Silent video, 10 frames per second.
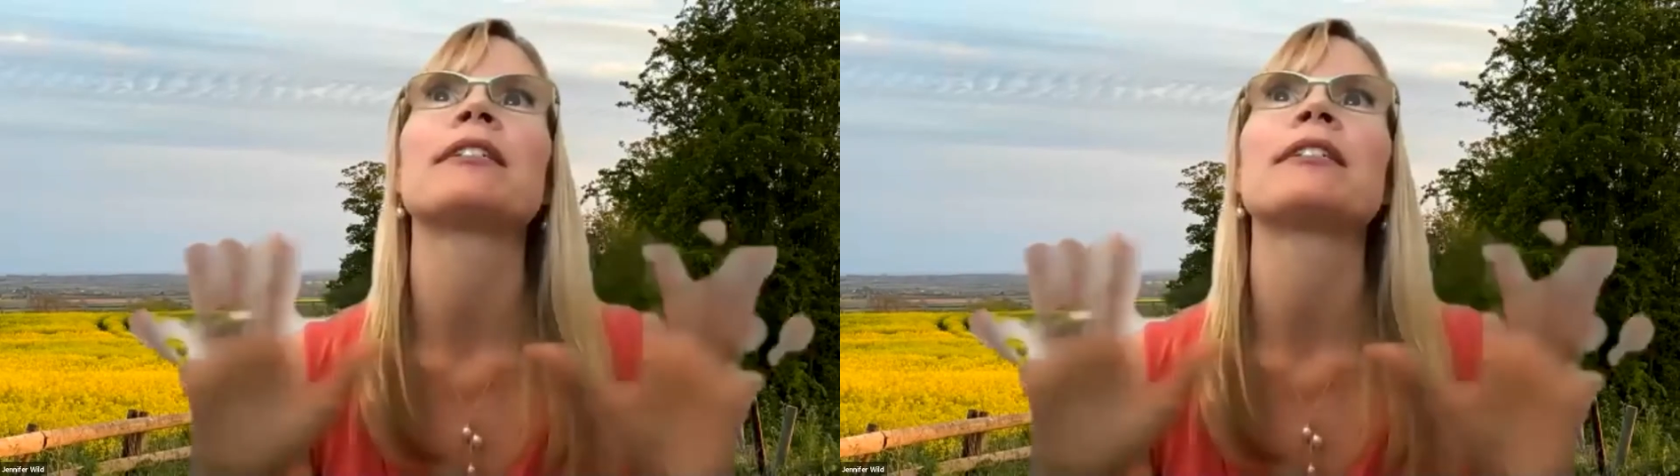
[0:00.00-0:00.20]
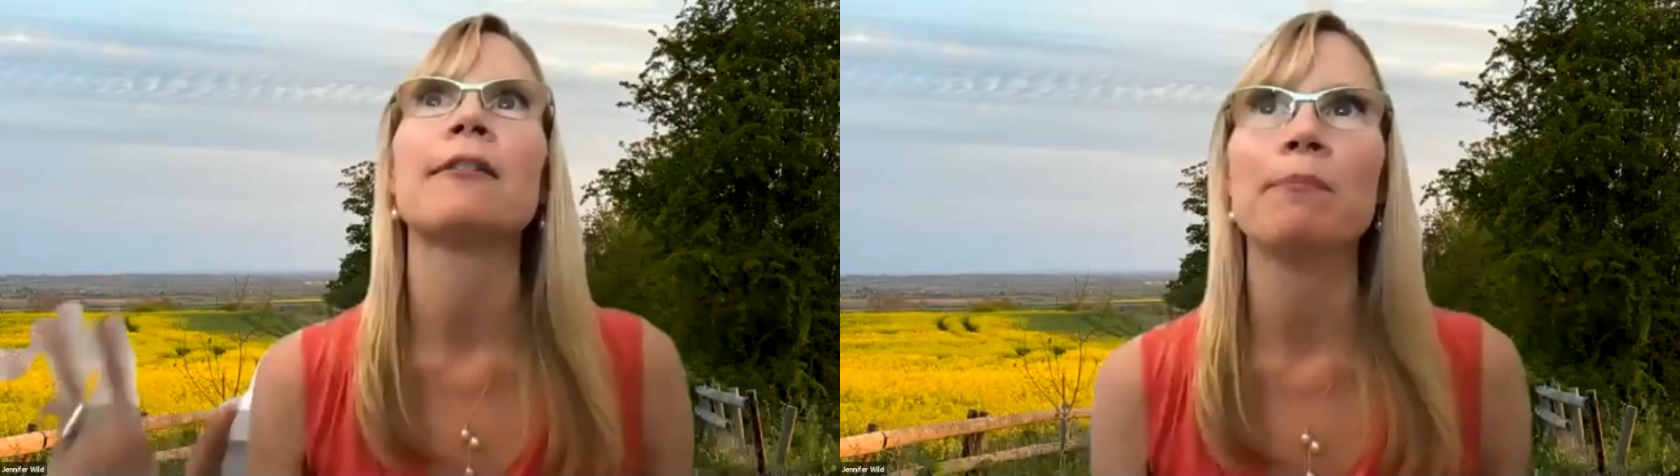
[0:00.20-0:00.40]

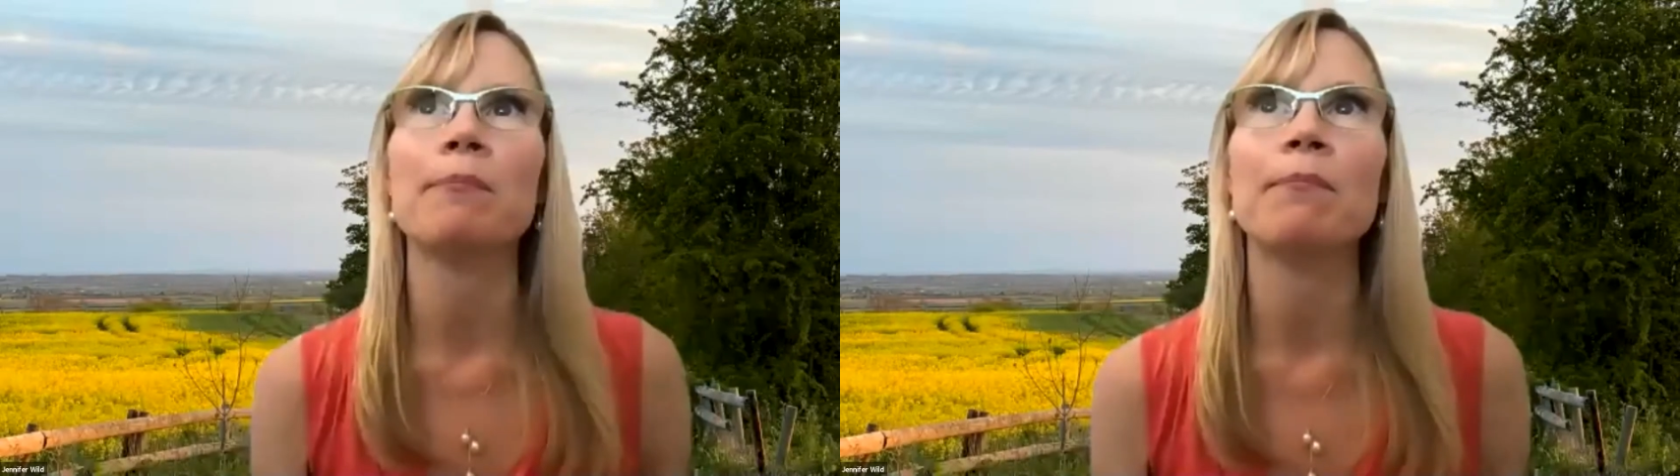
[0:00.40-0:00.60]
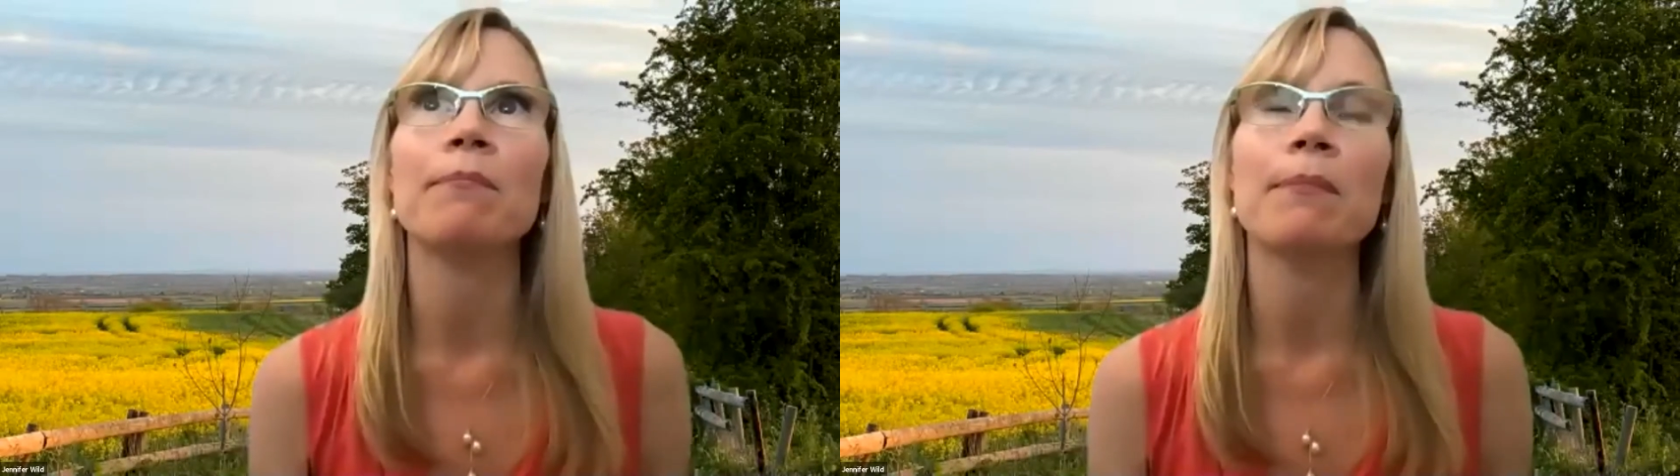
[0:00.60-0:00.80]
like
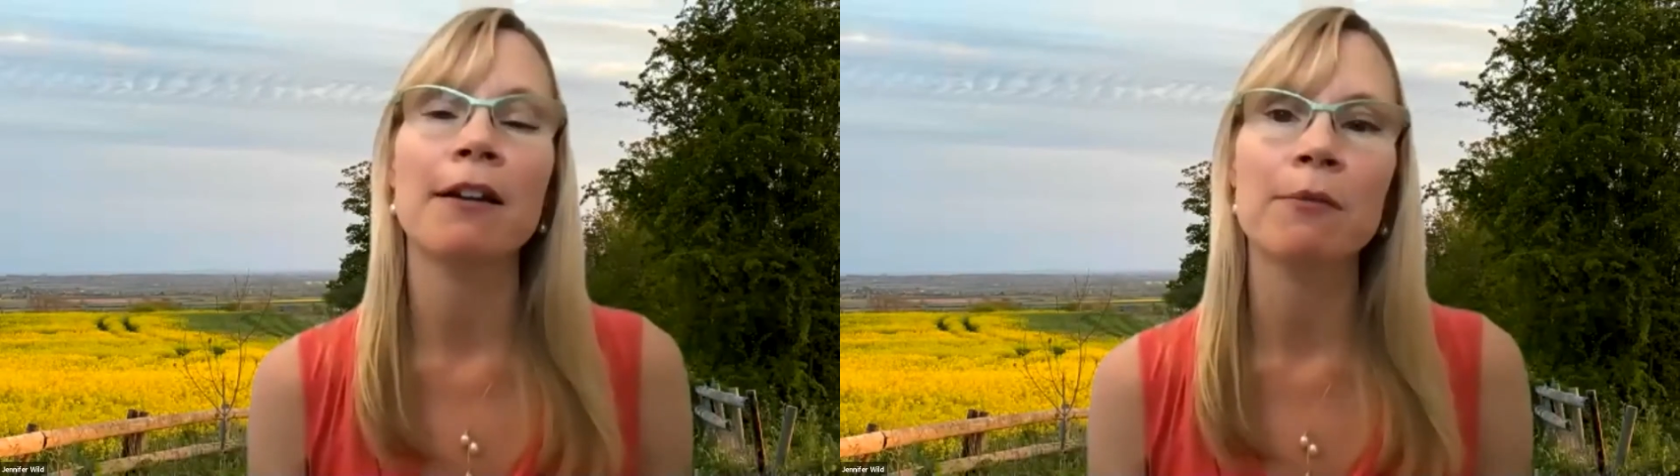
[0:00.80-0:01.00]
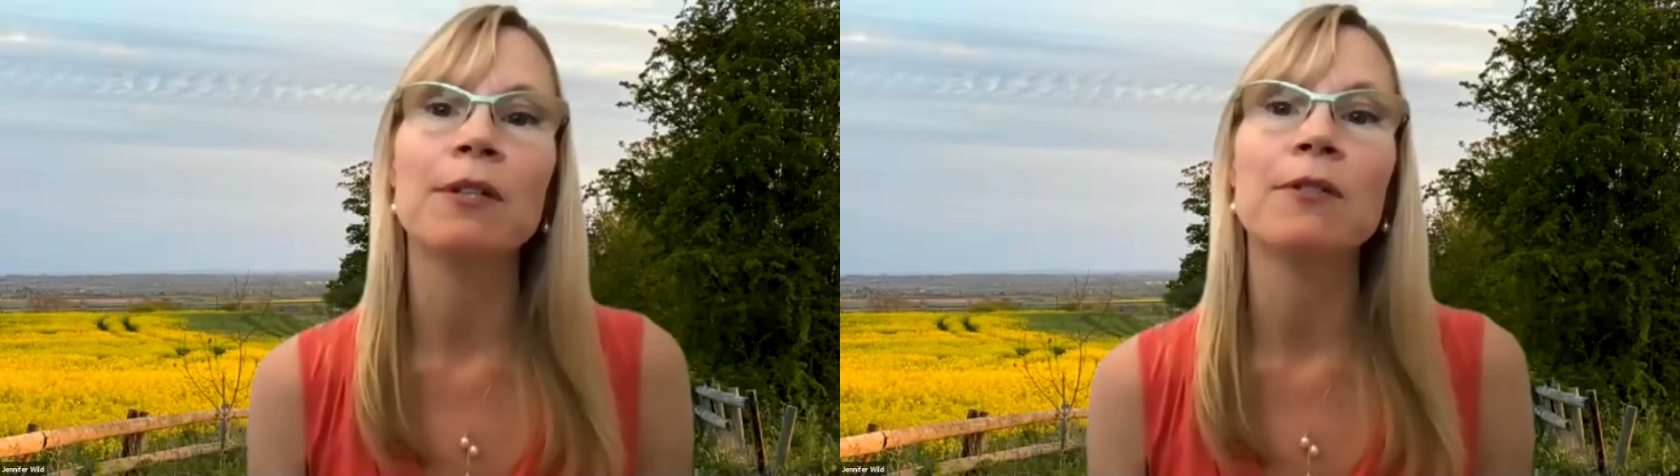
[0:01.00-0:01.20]

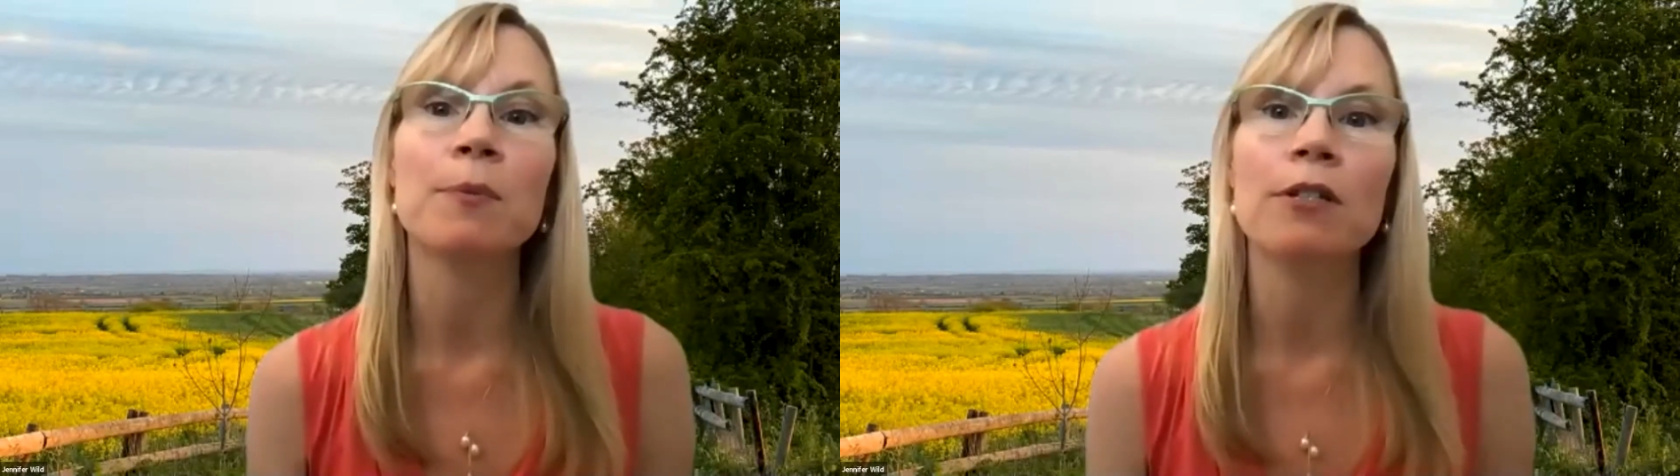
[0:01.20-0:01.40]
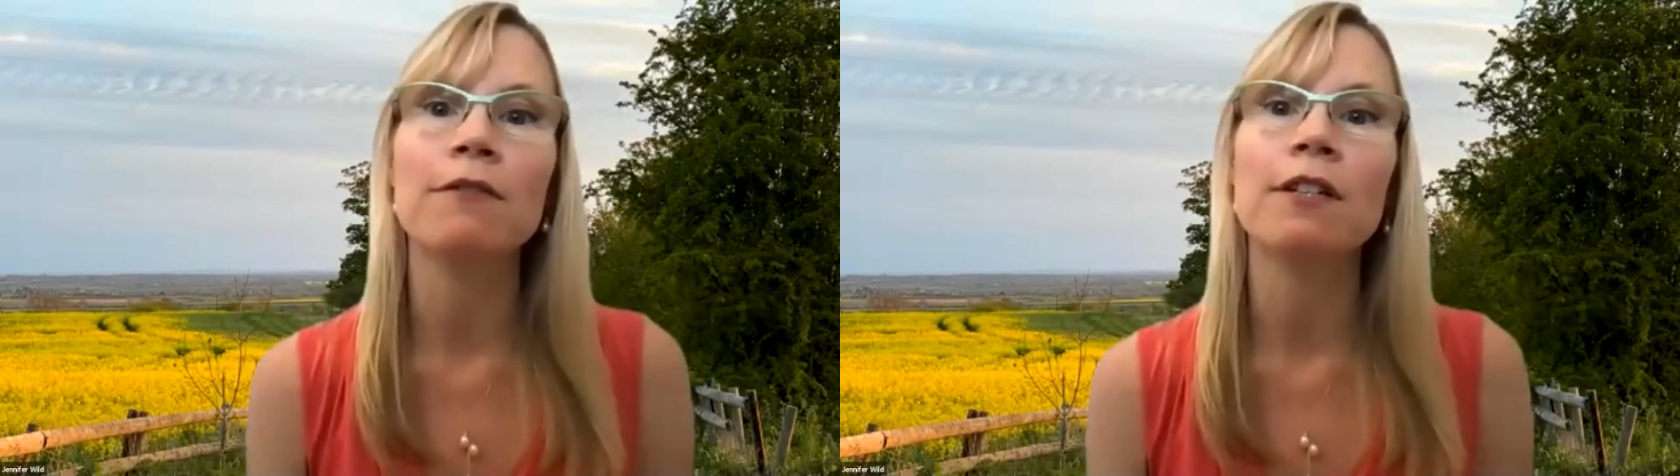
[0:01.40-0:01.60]
everyone's
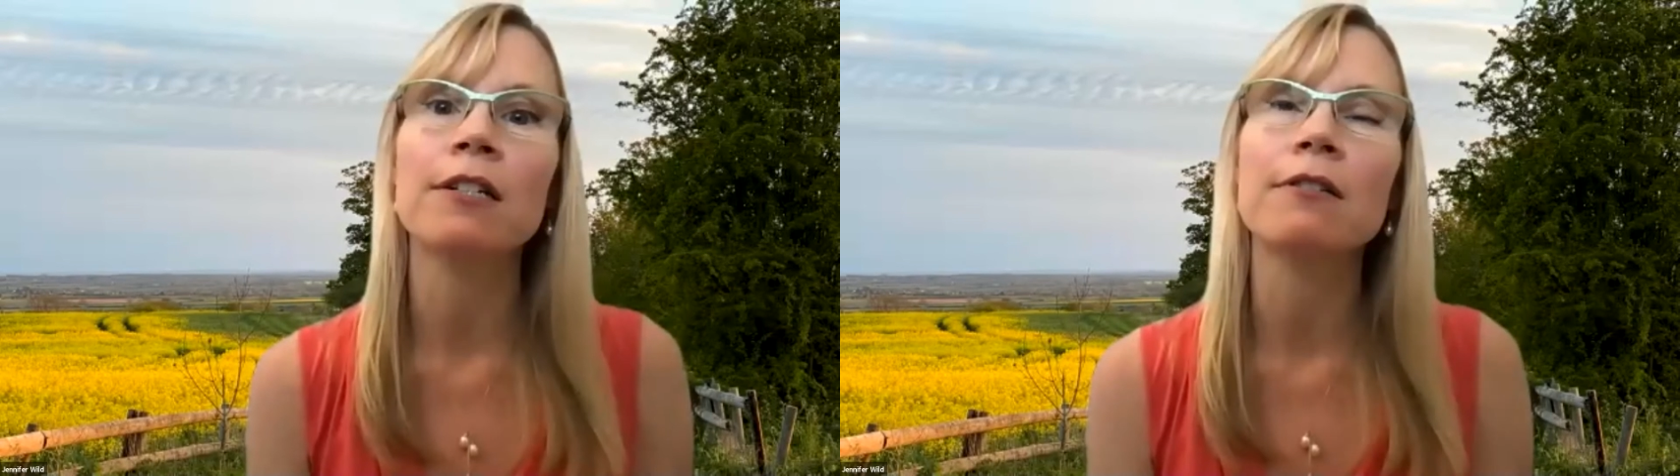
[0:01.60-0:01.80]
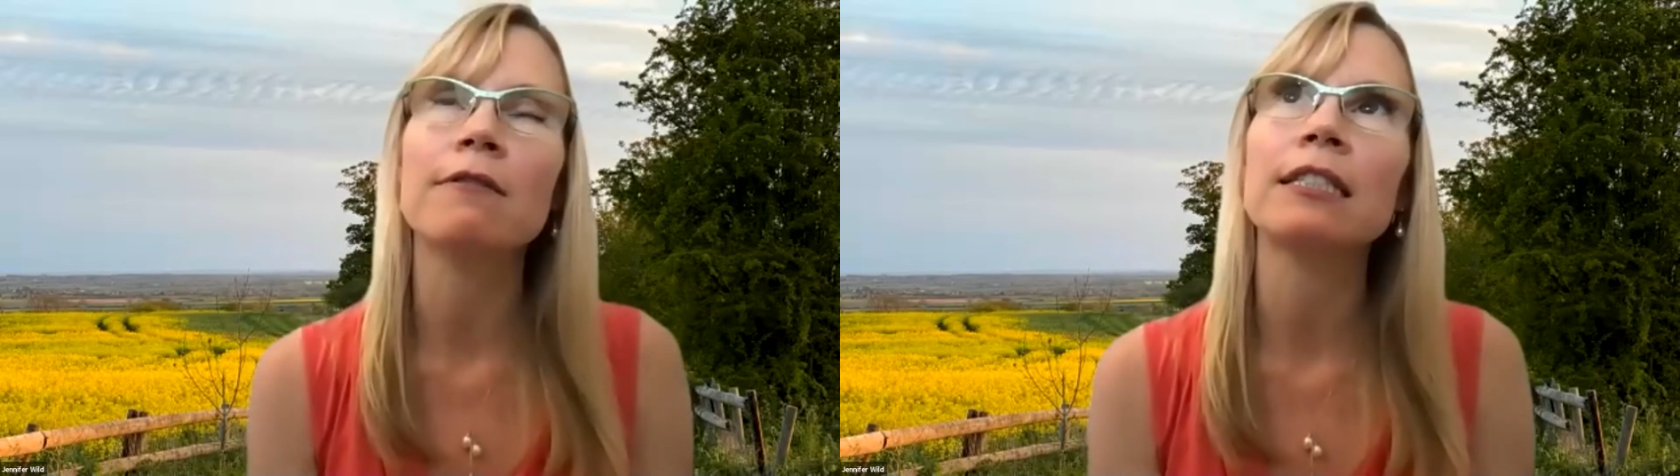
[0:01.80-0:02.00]
worst
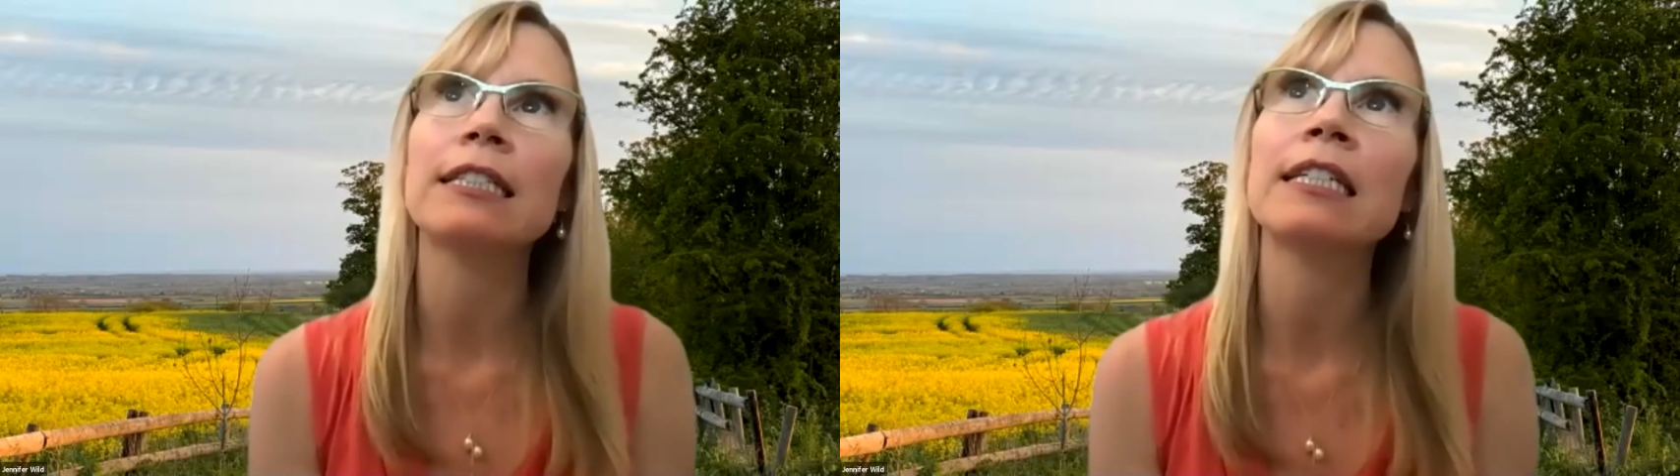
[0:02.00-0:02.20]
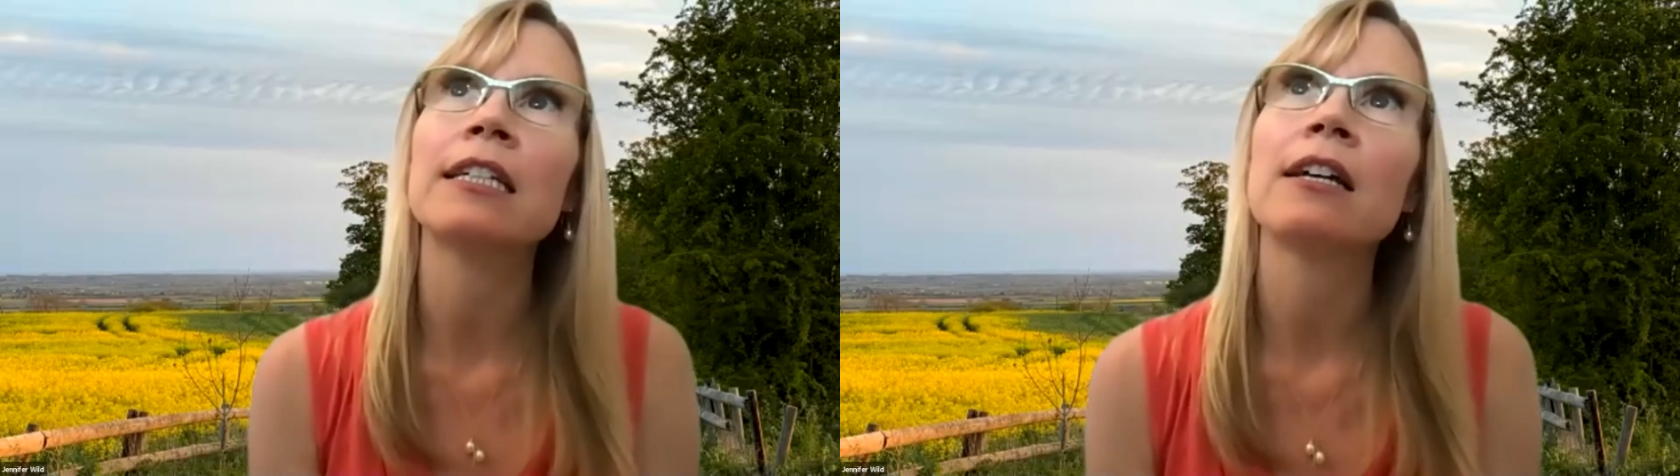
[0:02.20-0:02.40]
fears, really.